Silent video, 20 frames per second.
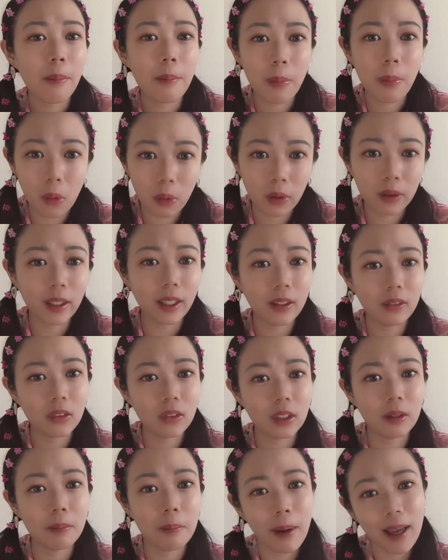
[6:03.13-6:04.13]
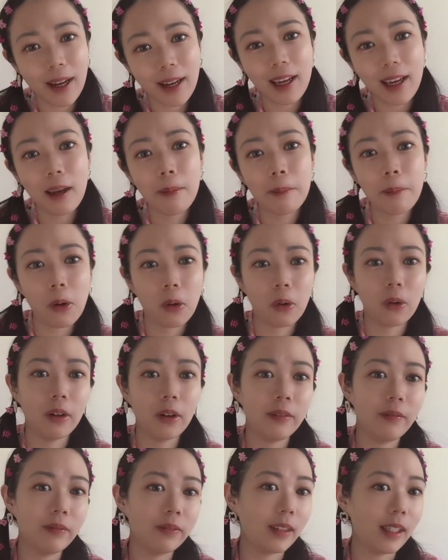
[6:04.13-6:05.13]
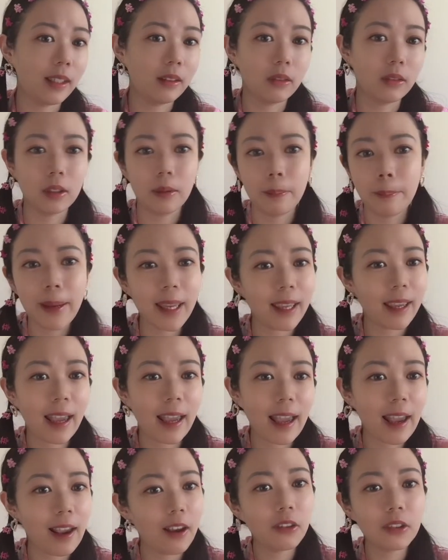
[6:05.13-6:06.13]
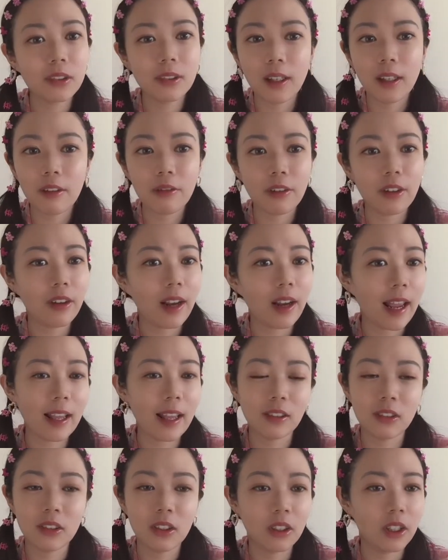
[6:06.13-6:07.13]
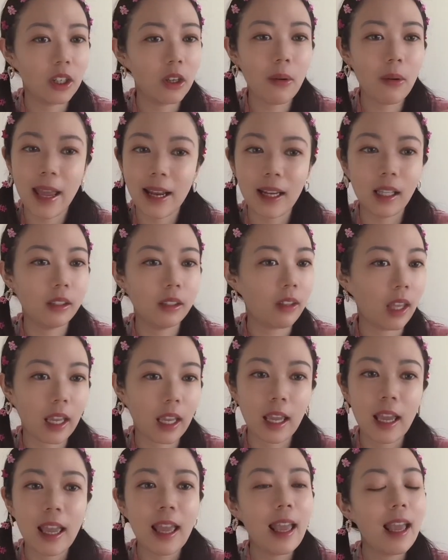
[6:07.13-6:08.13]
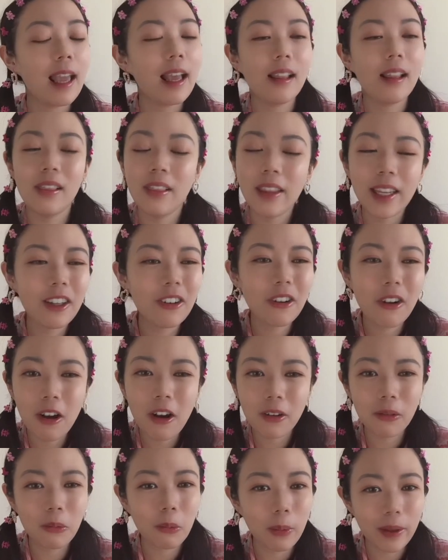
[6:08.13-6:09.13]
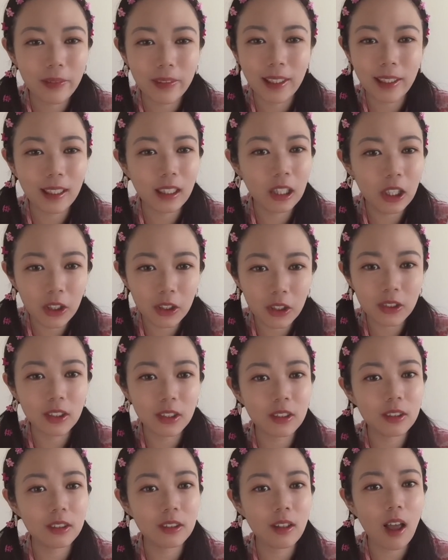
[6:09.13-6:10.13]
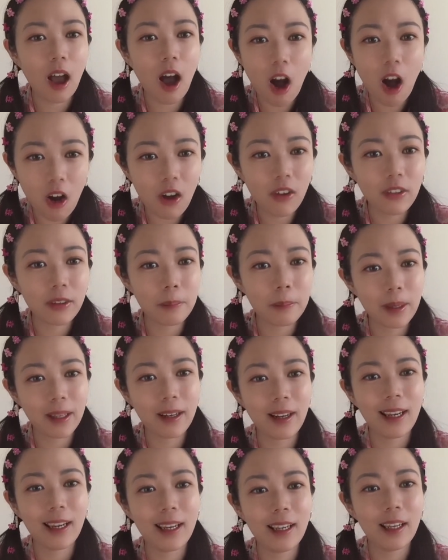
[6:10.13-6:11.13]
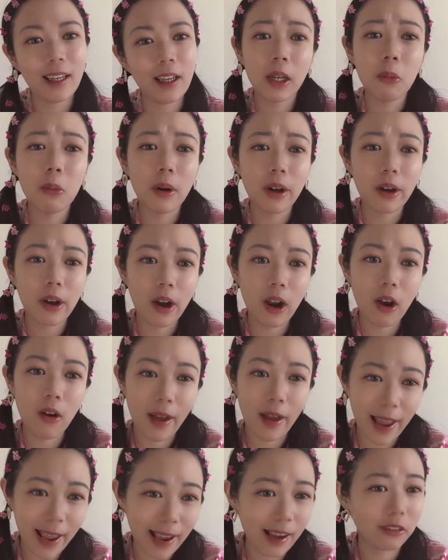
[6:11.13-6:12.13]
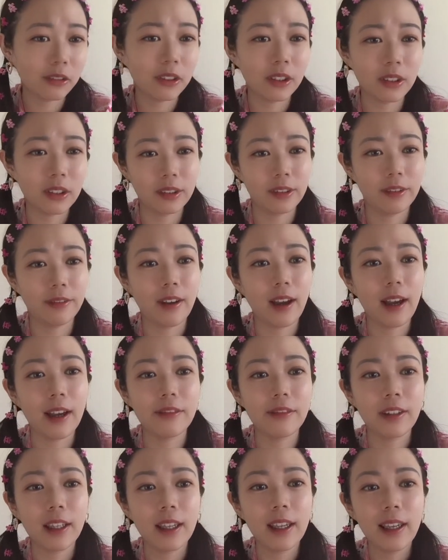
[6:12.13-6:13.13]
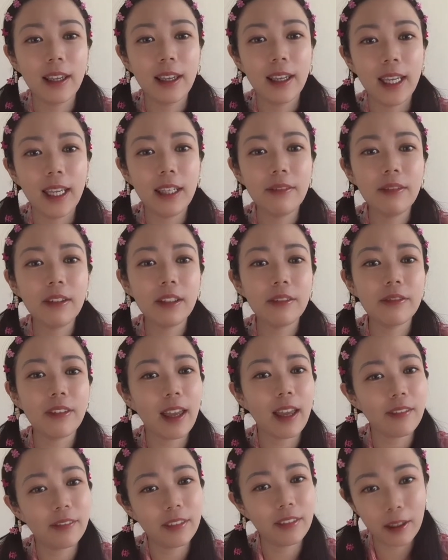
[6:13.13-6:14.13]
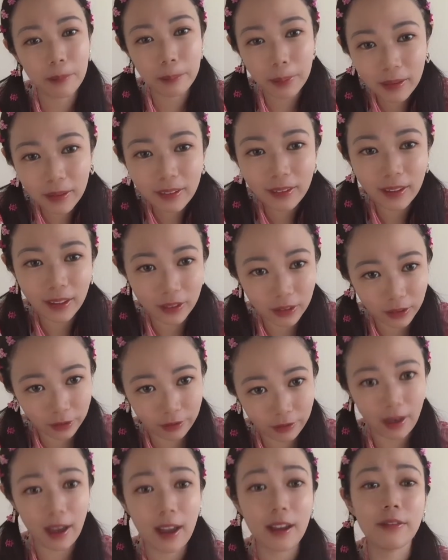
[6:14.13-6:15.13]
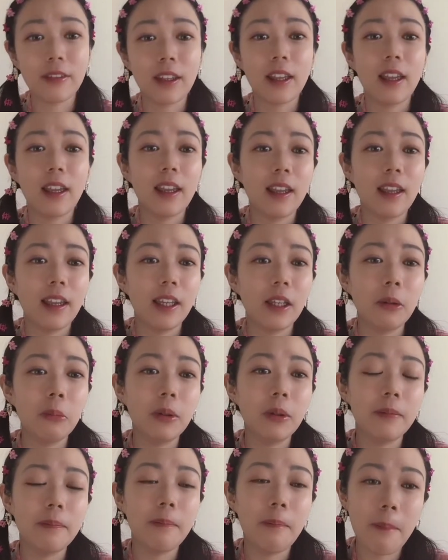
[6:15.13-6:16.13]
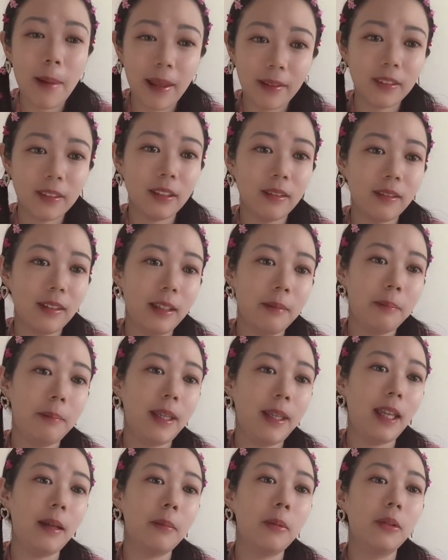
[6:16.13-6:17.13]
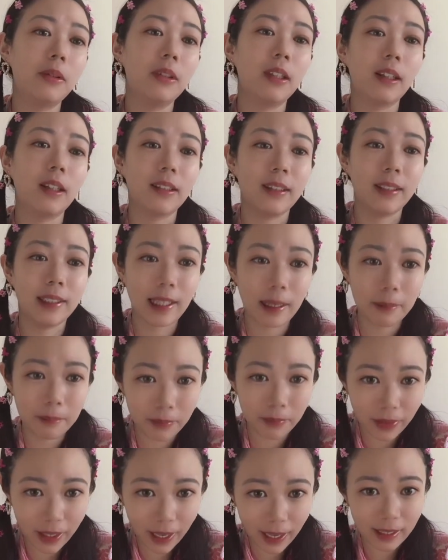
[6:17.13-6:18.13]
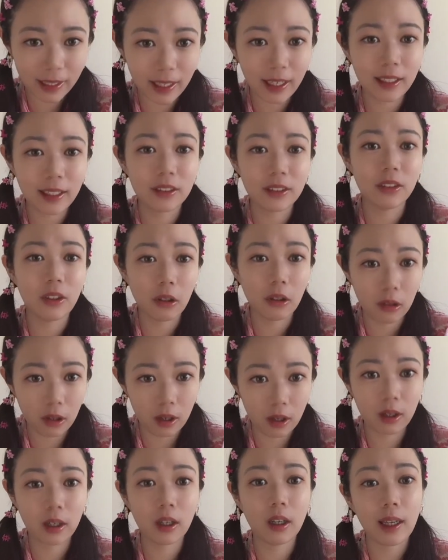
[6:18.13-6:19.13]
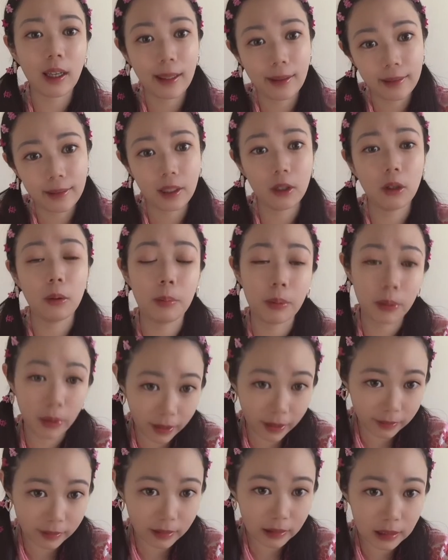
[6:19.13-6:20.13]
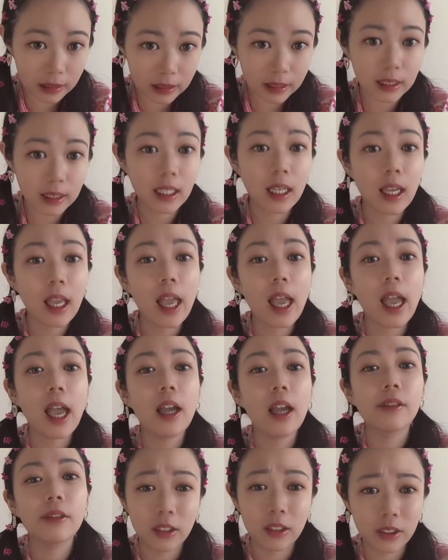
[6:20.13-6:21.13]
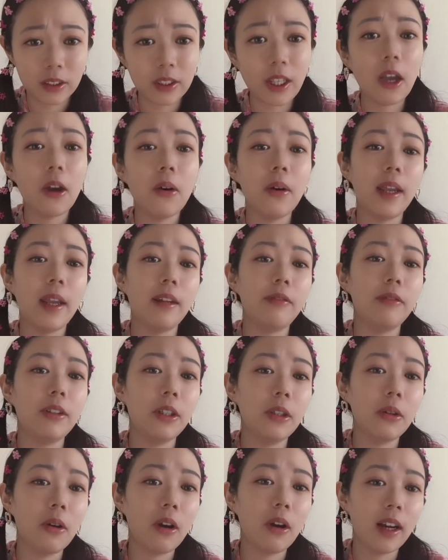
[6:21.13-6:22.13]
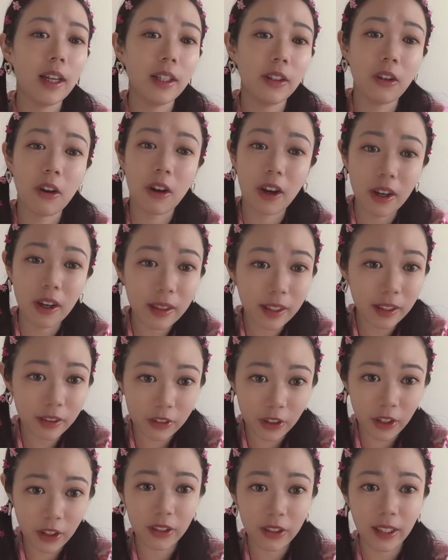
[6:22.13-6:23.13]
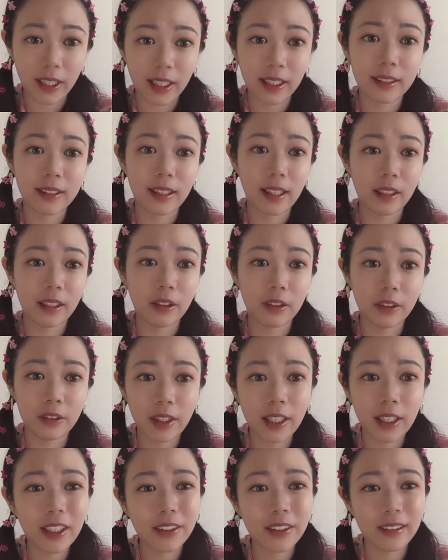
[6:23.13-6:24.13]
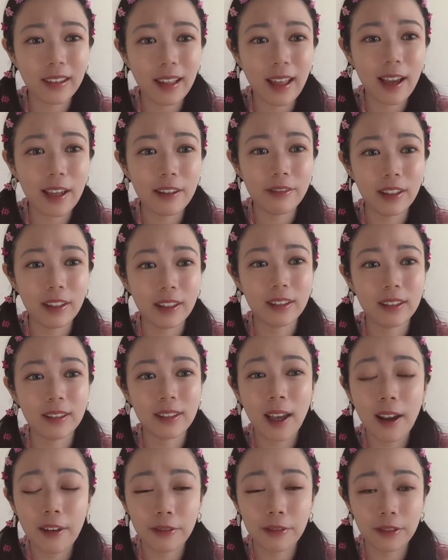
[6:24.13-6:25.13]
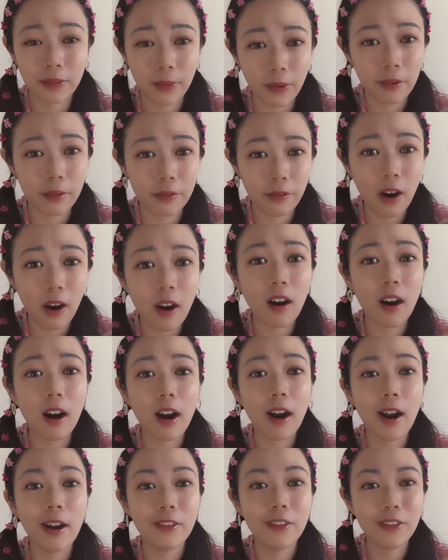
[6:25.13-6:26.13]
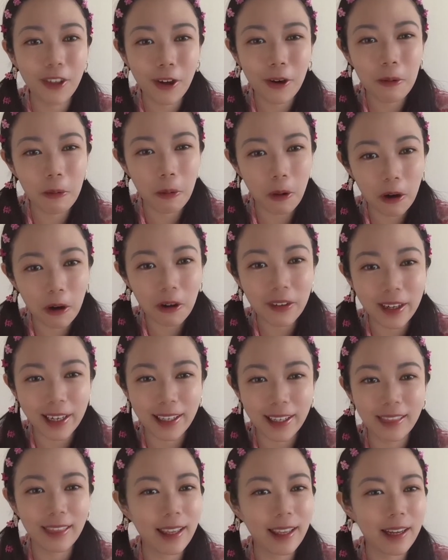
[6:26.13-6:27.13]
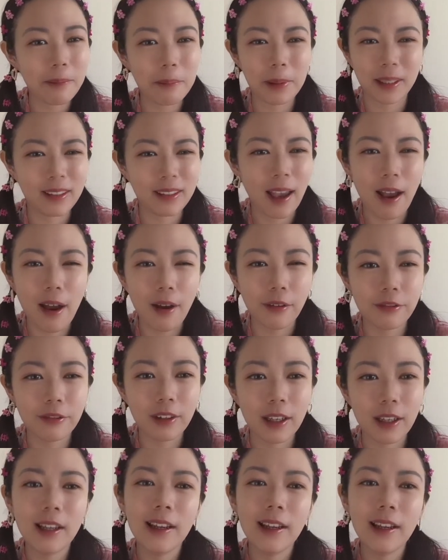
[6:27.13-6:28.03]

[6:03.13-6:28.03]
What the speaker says: born into money, born into big house, never has to do anything, later on when he loses all the money, he wouldn't know how to survive. Even if you have the ability to survive, he wouldn't mentally be able to accept that he's no longer a little prince. So if you are in your early 30s and you think your life is tough so far, don't worry, let it be tough,